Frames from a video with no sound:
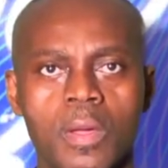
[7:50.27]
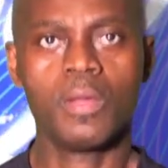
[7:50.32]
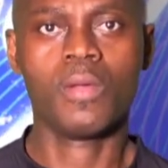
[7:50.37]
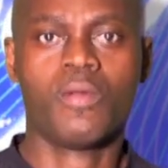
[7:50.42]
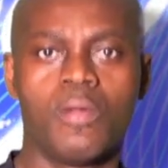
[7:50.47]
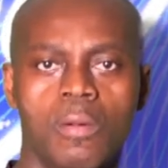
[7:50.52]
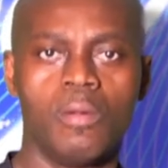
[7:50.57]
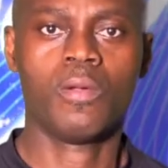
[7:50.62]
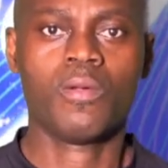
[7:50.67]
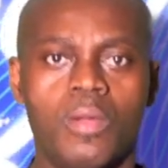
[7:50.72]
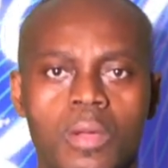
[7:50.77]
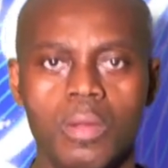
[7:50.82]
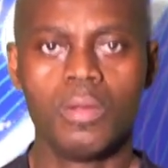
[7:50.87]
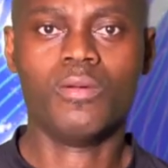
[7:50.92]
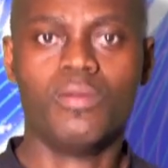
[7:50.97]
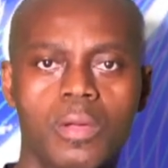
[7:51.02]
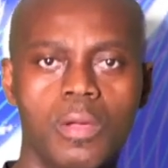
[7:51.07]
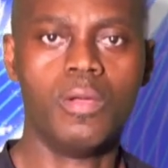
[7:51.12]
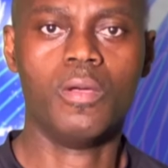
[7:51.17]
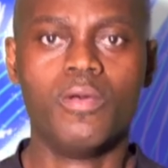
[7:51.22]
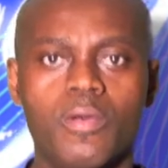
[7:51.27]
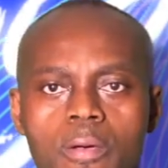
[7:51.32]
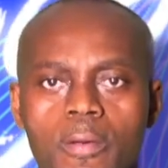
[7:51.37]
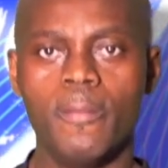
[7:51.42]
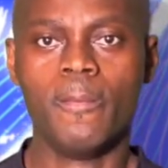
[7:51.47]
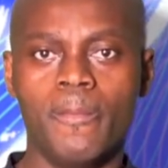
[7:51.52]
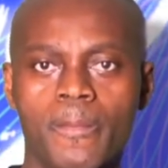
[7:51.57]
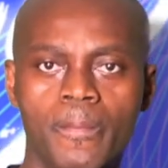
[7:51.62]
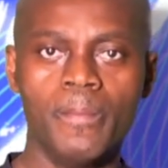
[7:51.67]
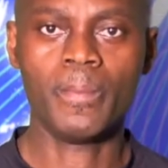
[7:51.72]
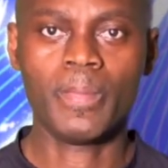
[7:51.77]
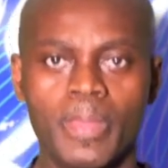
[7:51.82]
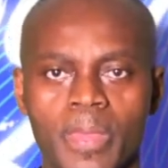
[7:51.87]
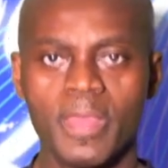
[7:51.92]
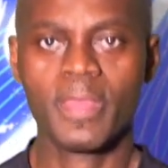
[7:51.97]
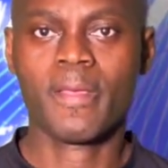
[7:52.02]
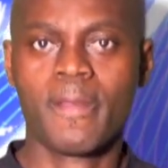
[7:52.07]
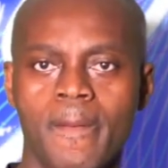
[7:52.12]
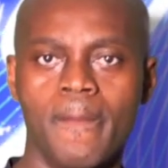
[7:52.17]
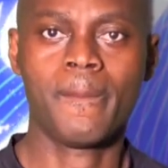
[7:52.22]
anything that is a little more
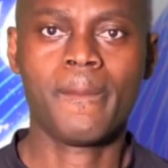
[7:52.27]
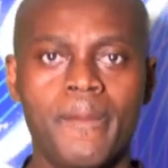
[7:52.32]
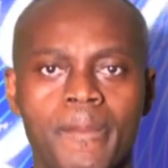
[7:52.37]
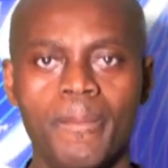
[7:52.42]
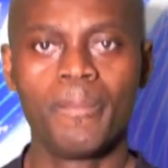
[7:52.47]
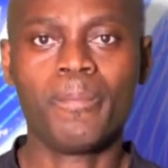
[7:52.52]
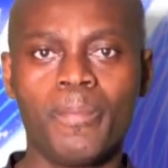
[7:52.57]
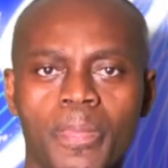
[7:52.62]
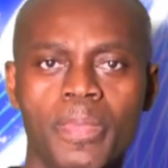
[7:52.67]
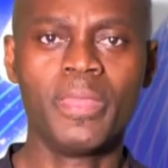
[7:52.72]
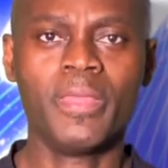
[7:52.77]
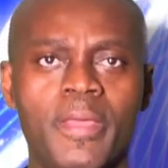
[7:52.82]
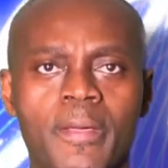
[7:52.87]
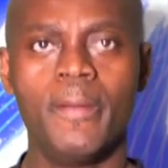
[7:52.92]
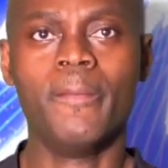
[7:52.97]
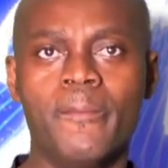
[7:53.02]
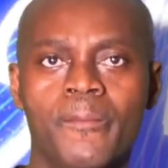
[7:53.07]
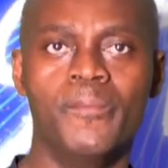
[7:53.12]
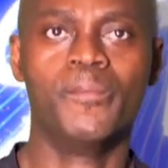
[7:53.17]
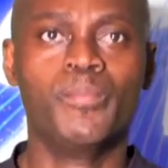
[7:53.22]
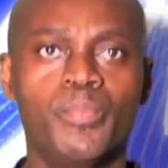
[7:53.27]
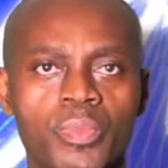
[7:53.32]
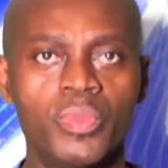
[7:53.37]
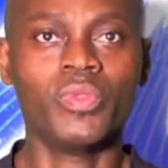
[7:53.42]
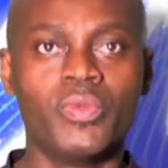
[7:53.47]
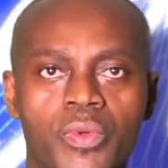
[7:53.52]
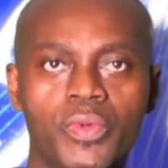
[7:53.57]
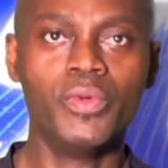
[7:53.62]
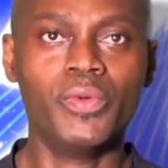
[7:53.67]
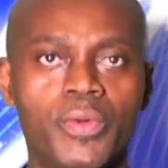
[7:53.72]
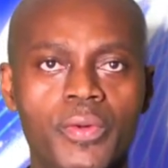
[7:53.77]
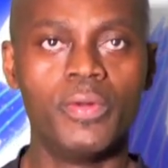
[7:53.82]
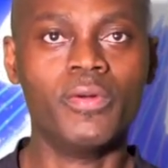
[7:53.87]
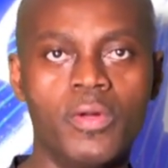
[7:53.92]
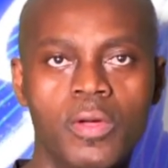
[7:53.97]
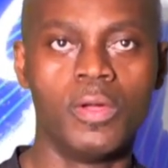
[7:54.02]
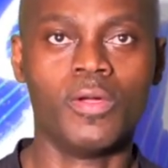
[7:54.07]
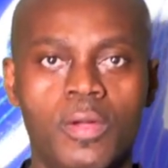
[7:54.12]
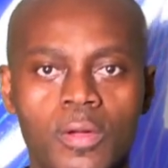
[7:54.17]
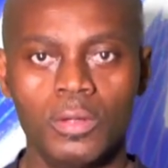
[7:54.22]
strenuous than the usual
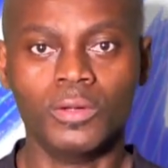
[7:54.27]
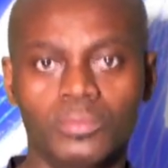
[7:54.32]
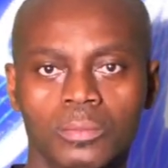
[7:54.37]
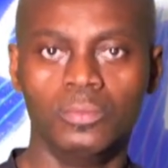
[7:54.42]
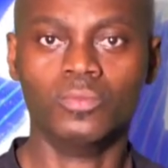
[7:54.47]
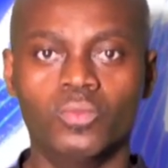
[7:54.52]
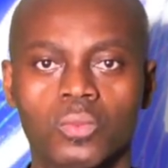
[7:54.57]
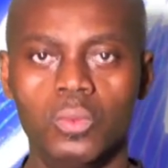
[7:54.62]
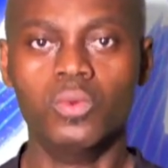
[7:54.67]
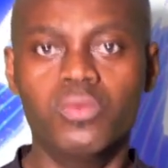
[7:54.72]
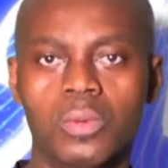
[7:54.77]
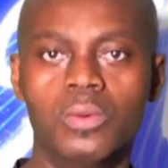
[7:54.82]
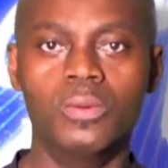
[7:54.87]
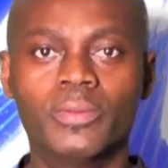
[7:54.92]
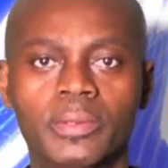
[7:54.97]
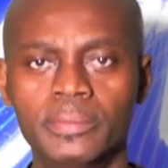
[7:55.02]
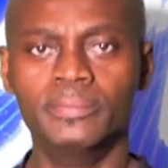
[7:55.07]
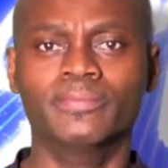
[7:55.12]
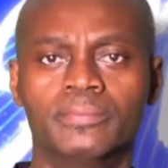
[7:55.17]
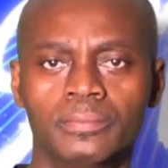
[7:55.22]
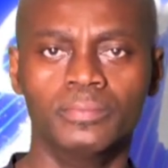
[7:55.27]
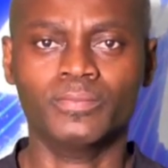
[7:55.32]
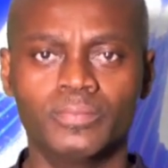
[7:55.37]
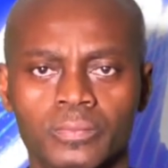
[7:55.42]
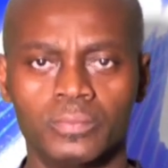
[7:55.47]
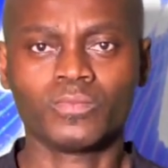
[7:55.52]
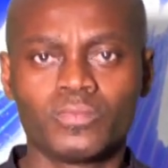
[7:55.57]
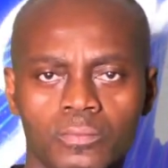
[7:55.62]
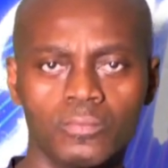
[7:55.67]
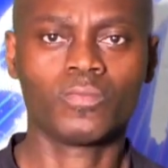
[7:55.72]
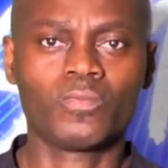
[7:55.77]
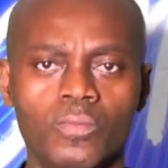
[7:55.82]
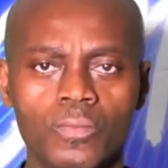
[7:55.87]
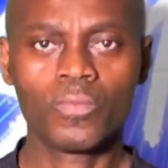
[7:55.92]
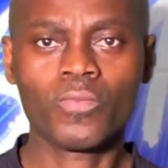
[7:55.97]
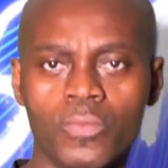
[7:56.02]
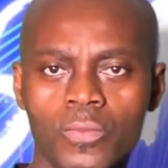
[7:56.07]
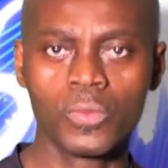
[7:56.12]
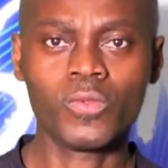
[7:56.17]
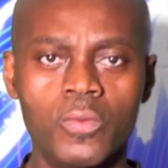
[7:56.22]
things you do, and also
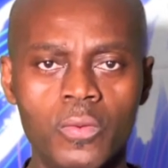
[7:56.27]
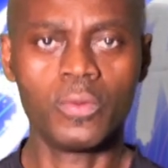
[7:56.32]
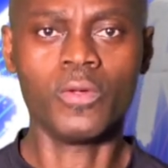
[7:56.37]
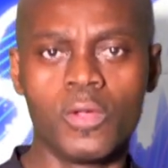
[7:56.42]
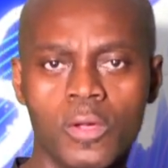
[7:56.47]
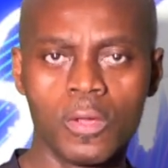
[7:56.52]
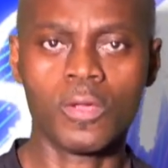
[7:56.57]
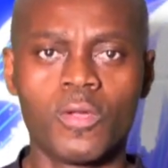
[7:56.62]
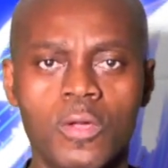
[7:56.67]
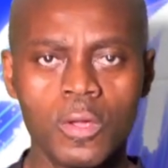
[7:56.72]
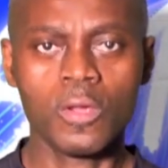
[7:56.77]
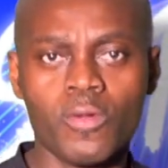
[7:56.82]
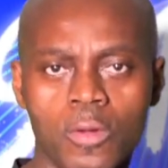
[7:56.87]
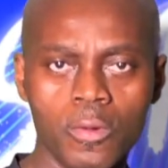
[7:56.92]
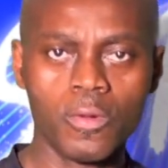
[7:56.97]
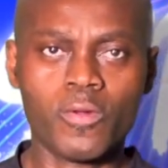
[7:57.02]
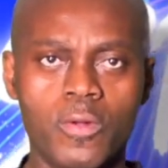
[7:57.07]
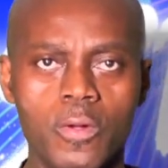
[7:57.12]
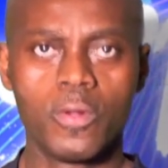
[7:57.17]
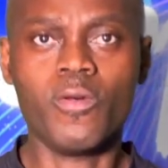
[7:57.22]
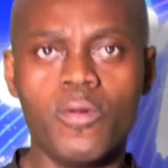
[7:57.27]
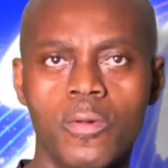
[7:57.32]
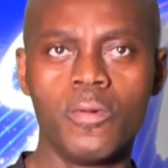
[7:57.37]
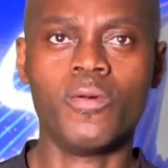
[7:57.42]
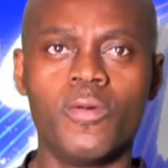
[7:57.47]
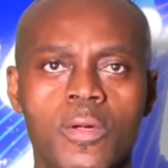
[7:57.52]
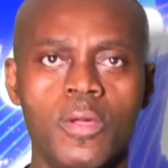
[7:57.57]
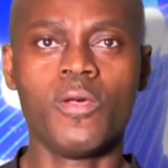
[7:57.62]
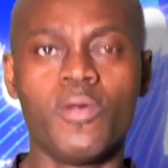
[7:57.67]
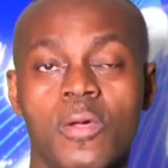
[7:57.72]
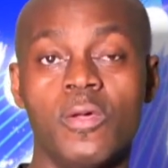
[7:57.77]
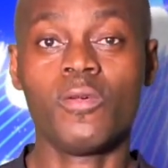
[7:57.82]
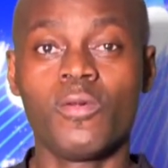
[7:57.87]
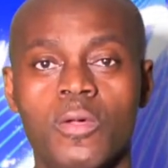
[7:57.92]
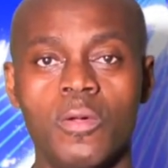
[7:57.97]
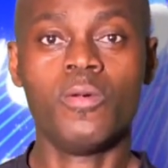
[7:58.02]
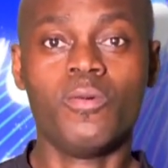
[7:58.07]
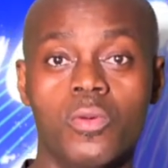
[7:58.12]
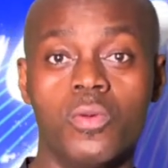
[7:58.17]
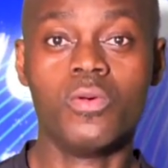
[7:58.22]
structured, for a period of time,
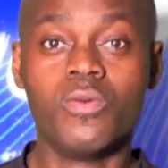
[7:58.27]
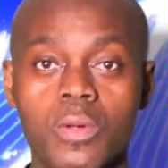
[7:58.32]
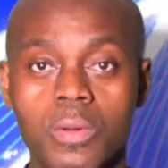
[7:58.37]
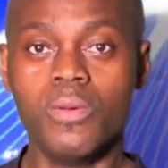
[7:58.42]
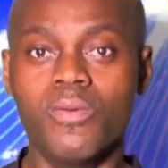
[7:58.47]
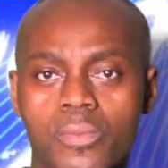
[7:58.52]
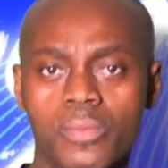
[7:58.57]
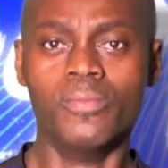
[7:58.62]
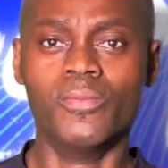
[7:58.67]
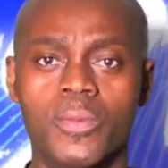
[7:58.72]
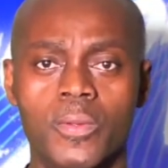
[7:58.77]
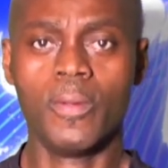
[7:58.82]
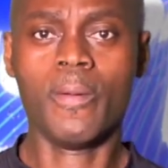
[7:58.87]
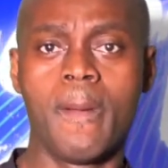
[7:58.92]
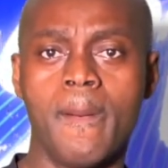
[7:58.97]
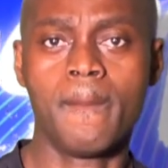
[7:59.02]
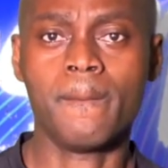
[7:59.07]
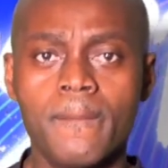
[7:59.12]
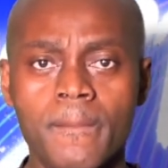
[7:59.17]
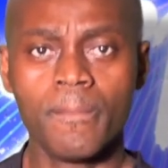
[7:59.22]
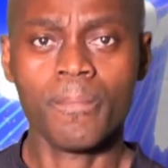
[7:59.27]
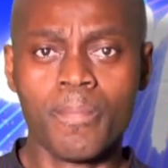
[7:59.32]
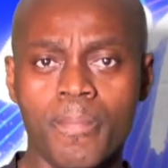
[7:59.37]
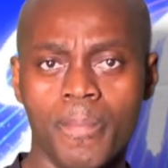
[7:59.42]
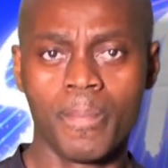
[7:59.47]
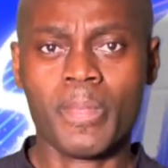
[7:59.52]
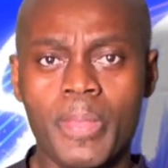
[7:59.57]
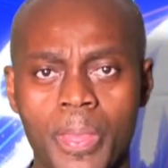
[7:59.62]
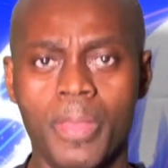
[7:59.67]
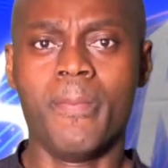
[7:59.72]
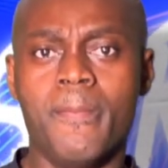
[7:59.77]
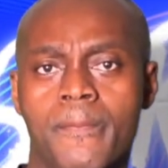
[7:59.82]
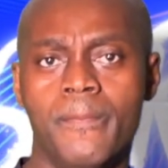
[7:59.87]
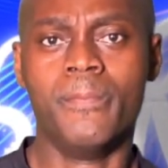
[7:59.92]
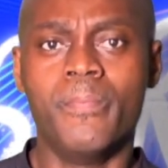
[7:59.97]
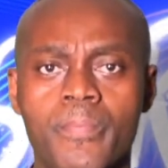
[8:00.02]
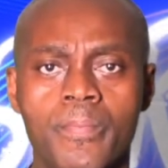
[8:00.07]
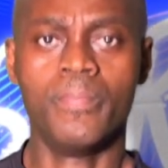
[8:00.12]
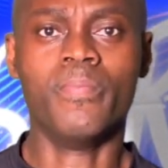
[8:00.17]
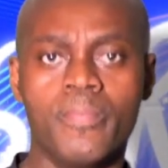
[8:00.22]
whether 1 hour long or
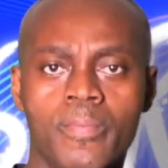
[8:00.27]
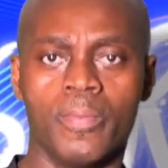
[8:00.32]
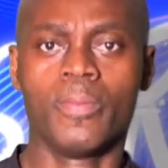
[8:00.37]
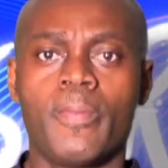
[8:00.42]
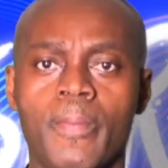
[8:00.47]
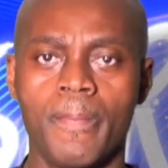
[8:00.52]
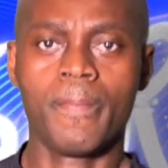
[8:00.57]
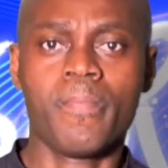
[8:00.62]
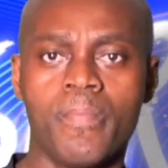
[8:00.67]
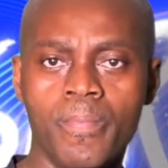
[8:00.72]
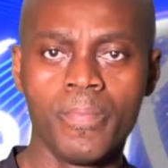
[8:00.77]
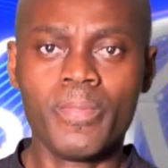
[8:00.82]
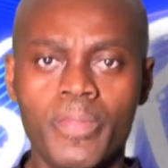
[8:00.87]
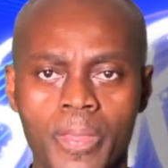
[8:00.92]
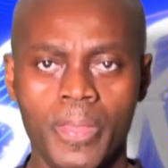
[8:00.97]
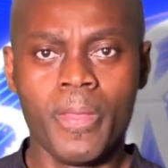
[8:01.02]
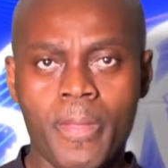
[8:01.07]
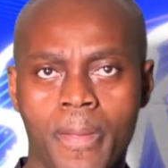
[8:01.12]
30 minutes long or